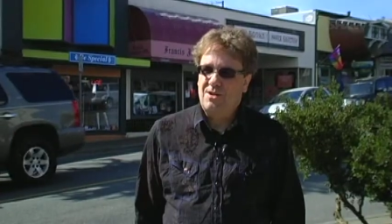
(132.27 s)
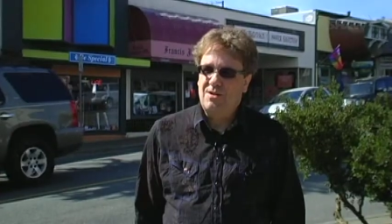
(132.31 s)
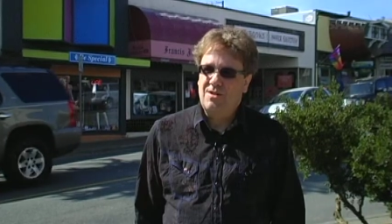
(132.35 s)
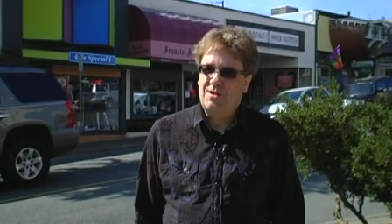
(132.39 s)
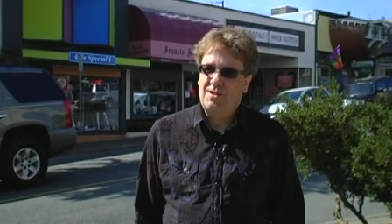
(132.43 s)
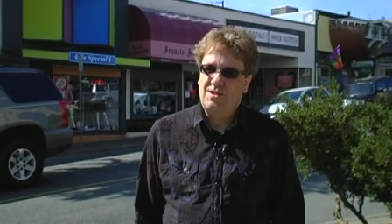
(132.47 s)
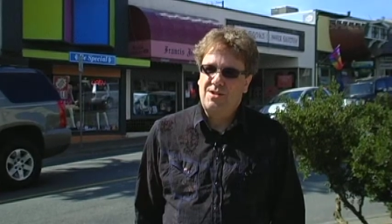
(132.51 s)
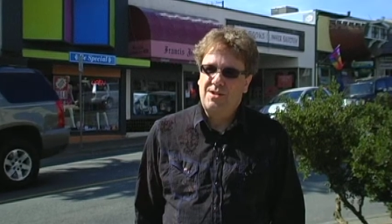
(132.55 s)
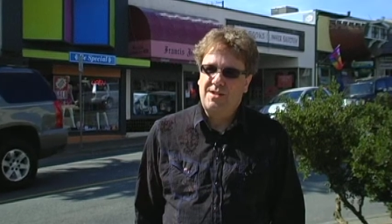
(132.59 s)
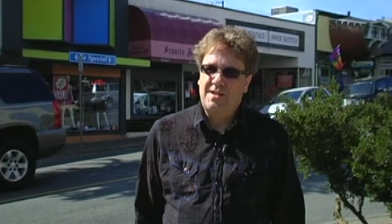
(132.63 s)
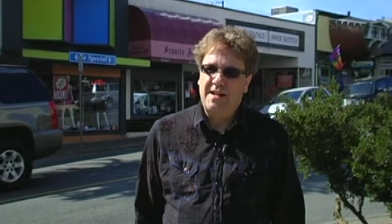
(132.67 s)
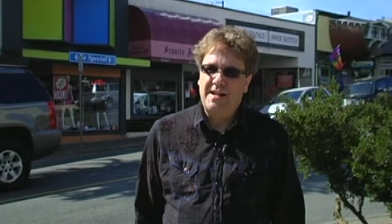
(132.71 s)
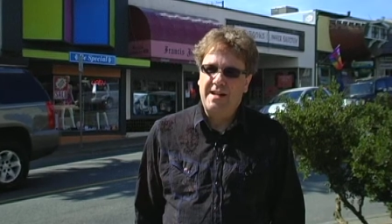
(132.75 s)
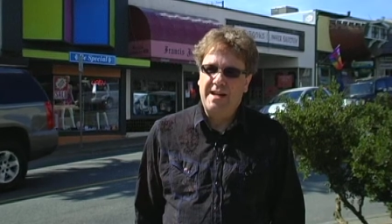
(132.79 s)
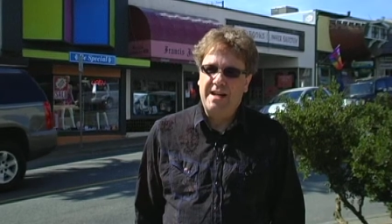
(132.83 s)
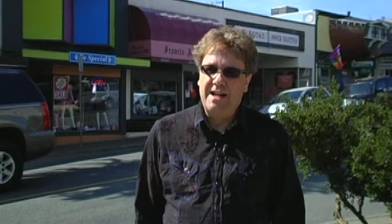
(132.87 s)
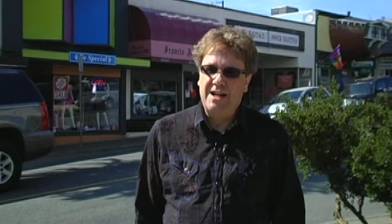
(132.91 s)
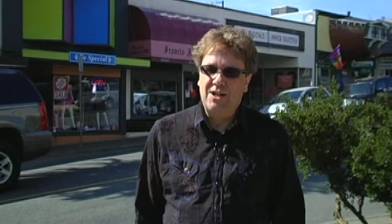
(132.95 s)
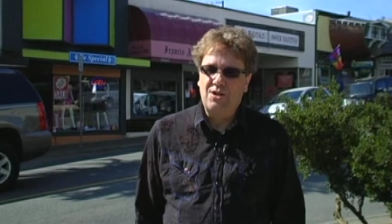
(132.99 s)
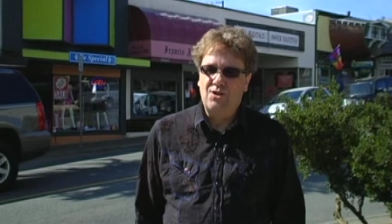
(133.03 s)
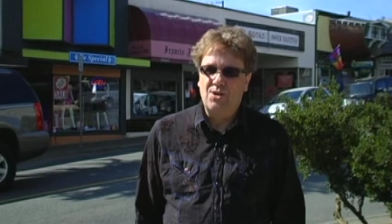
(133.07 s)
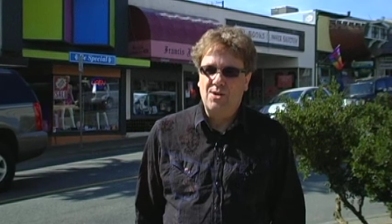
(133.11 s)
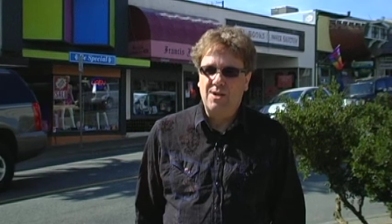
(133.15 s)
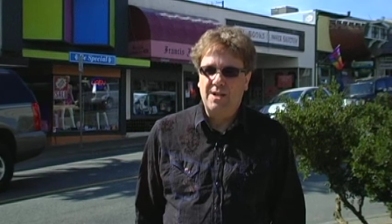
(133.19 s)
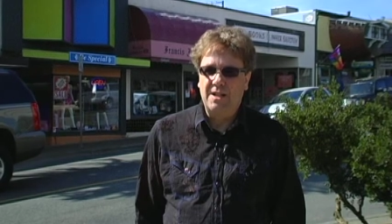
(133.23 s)
year is Sunday
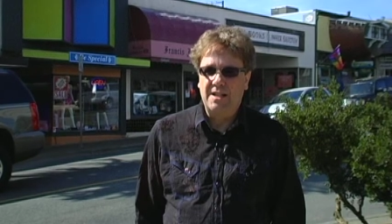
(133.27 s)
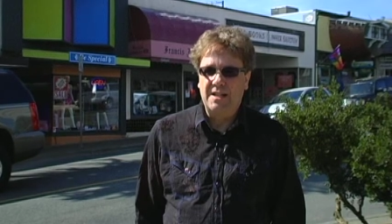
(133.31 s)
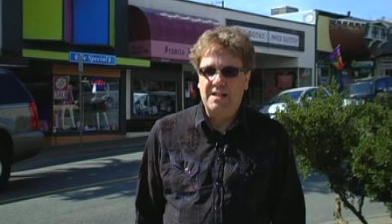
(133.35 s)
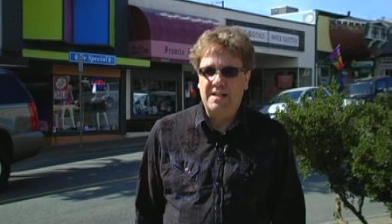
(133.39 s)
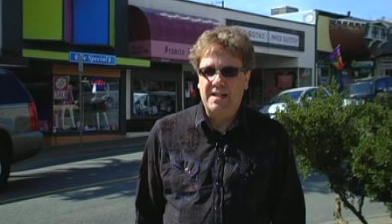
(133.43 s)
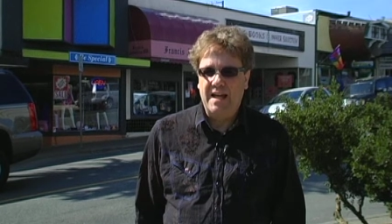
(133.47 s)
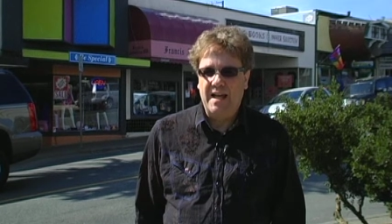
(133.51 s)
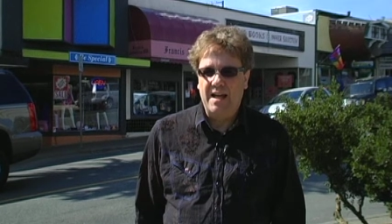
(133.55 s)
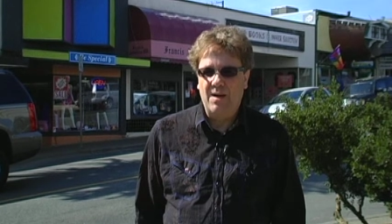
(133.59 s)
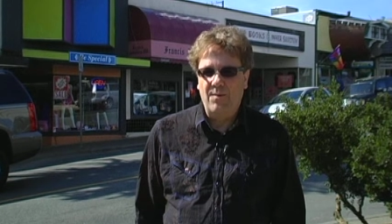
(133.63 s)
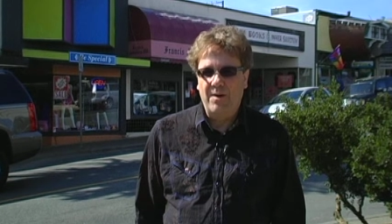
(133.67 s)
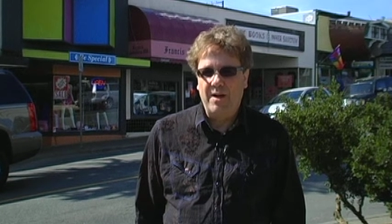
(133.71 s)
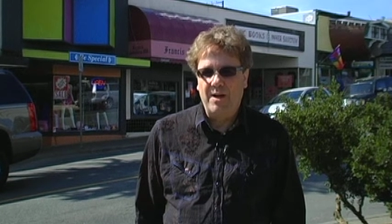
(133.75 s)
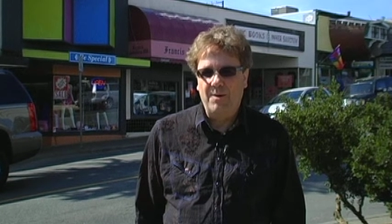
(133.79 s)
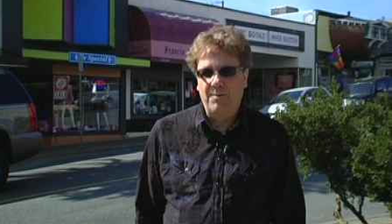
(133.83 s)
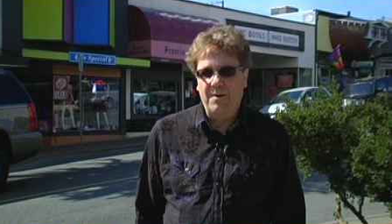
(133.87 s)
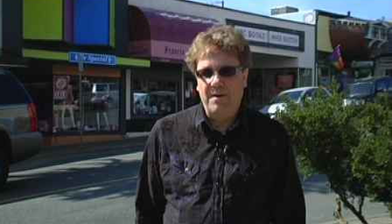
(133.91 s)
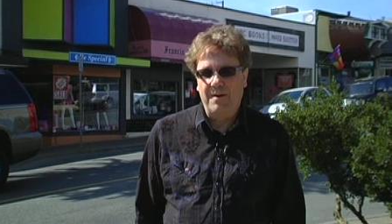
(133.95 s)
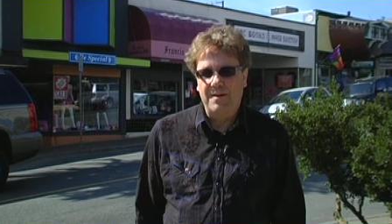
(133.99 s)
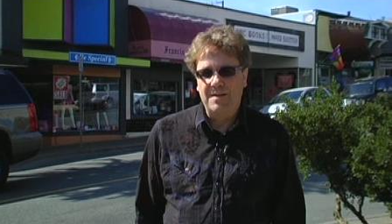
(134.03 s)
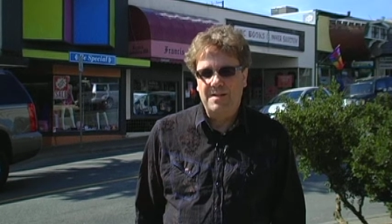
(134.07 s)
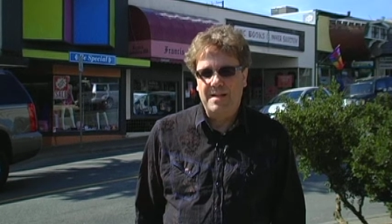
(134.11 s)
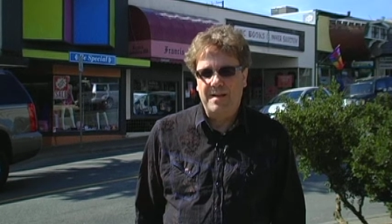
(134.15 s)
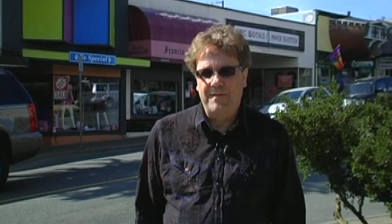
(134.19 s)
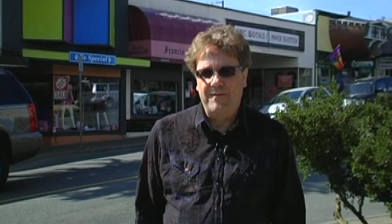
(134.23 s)
during the day, we, we
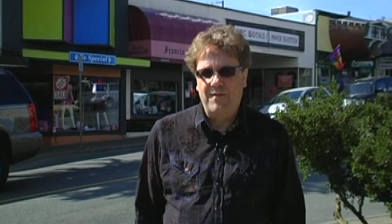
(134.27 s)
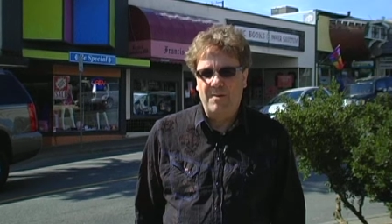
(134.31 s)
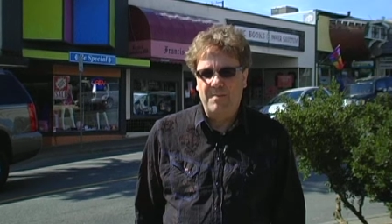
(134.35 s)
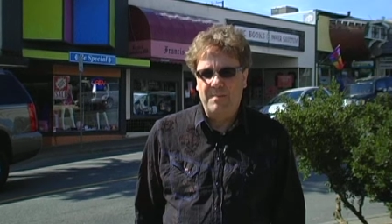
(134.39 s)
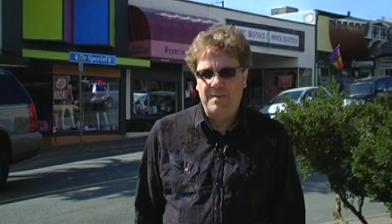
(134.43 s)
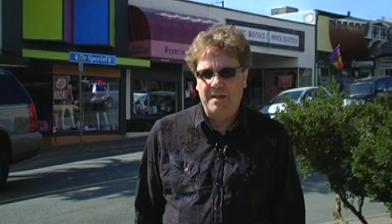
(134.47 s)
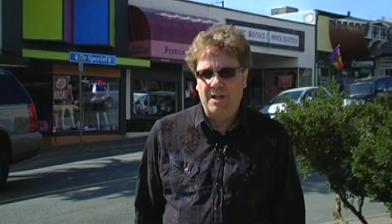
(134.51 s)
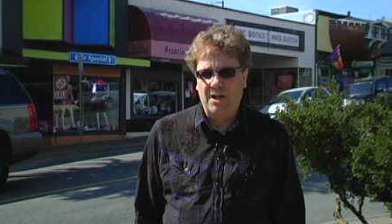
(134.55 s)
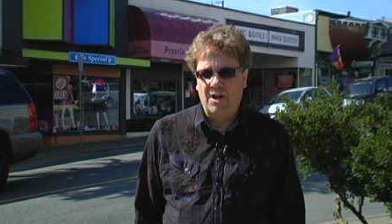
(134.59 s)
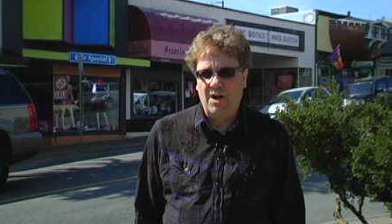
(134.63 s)
always have our big